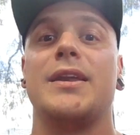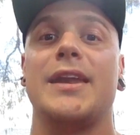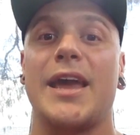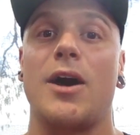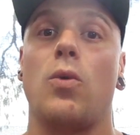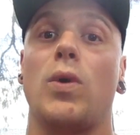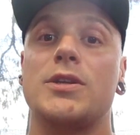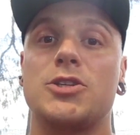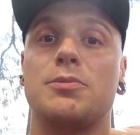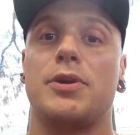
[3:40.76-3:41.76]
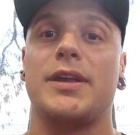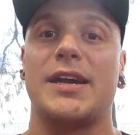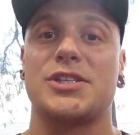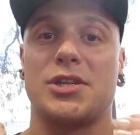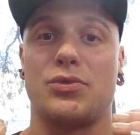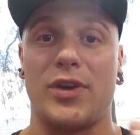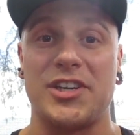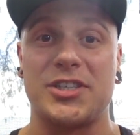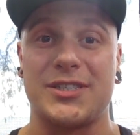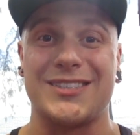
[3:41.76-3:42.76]
Now, once your body actually
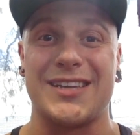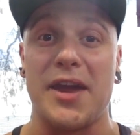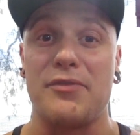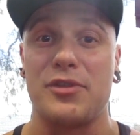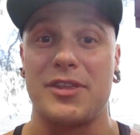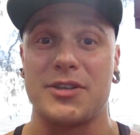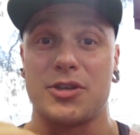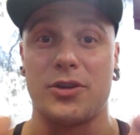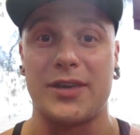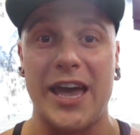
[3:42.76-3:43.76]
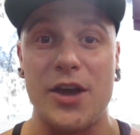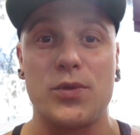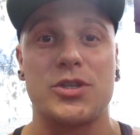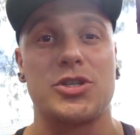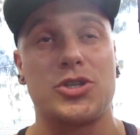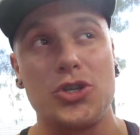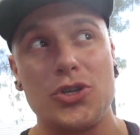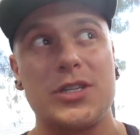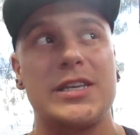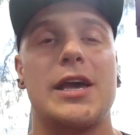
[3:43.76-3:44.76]
registers everything's okay, which is
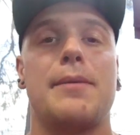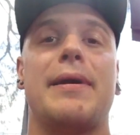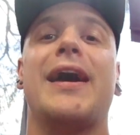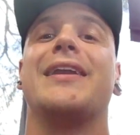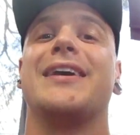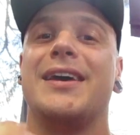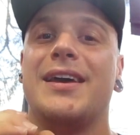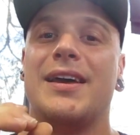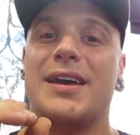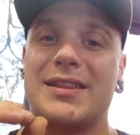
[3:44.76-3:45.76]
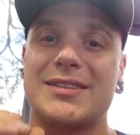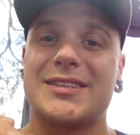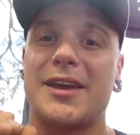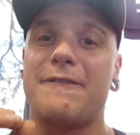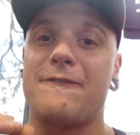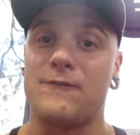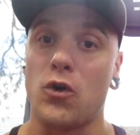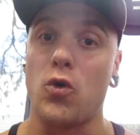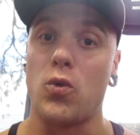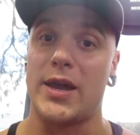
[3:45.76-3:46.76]
usually about, let's say,
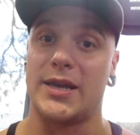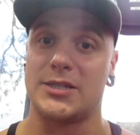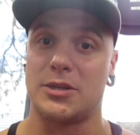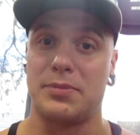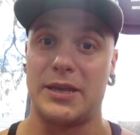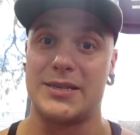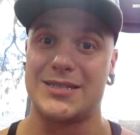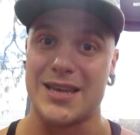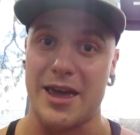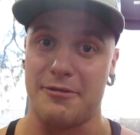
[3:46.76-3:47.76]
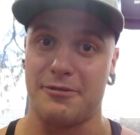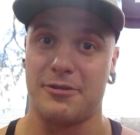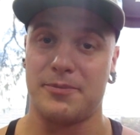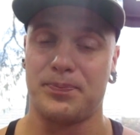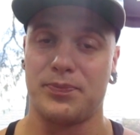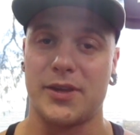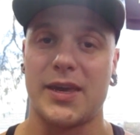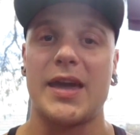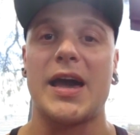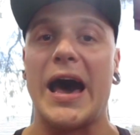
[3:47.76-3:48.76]
4 weeks to be safe,
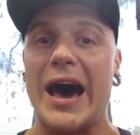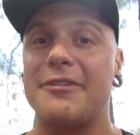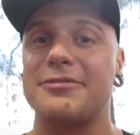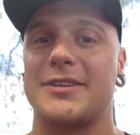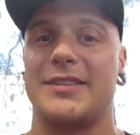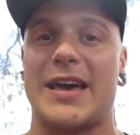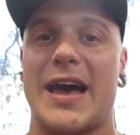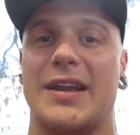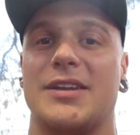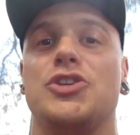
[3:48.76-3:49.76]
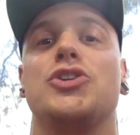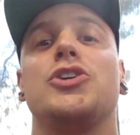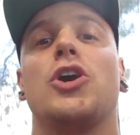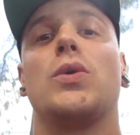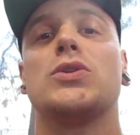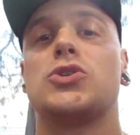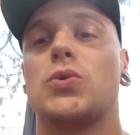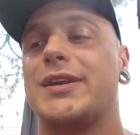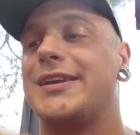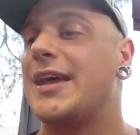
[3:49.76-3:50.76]
okay? After that, you can go on
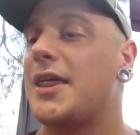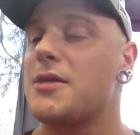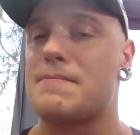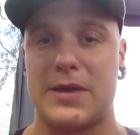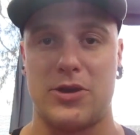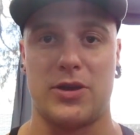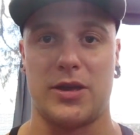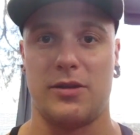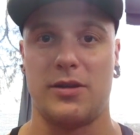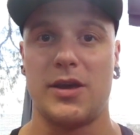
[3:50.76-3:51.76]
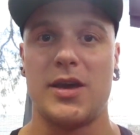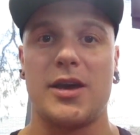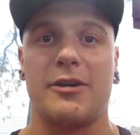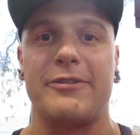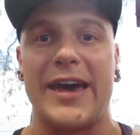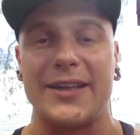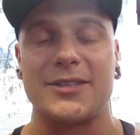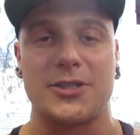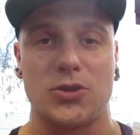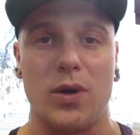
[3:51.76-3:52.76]
to another period of 8
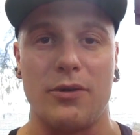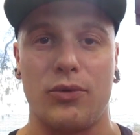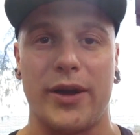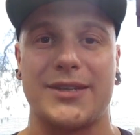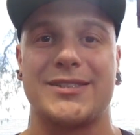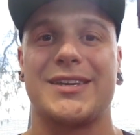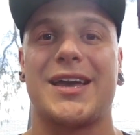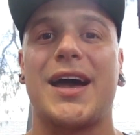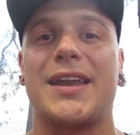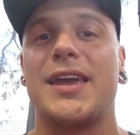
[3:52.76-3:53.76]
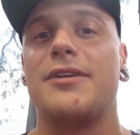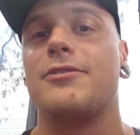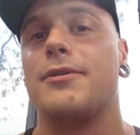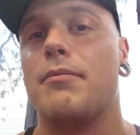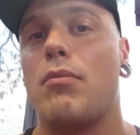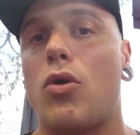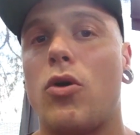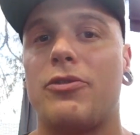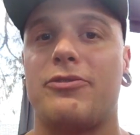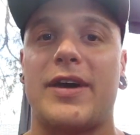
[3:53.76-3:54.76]
to 12 weeks to cut even
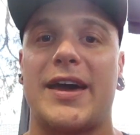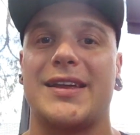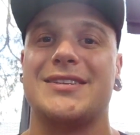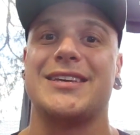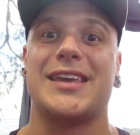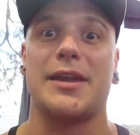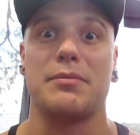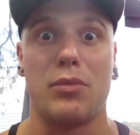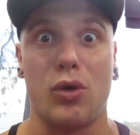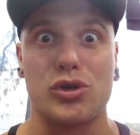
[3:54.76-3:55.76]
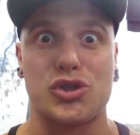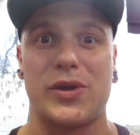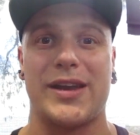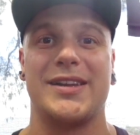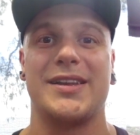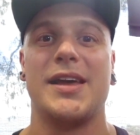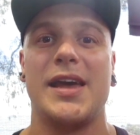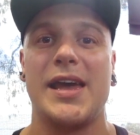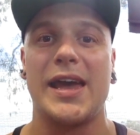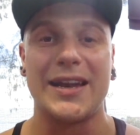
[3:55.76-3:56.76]
more fat and to get more shredded
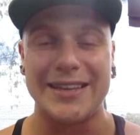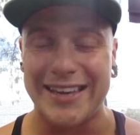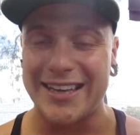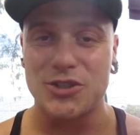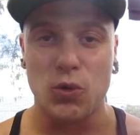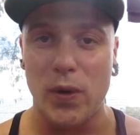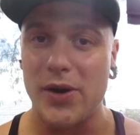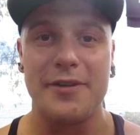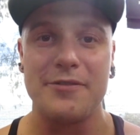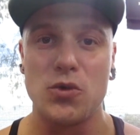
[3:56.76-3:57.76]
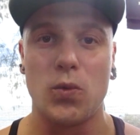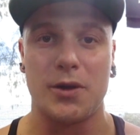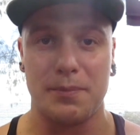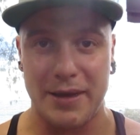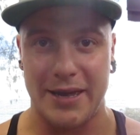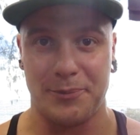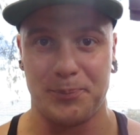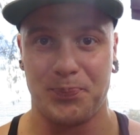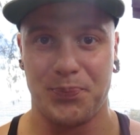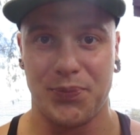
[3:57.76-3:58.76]
and get to wherever you want to be.
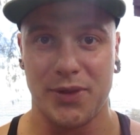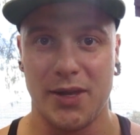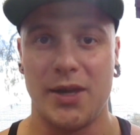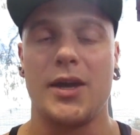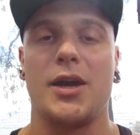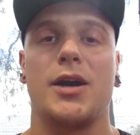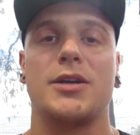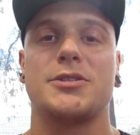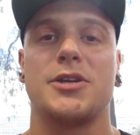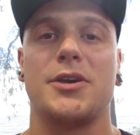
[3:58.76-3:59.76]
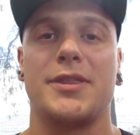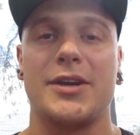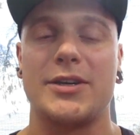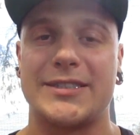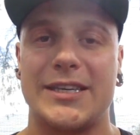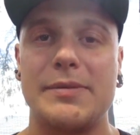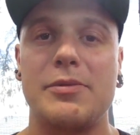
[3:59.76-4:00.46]
All right, so the idea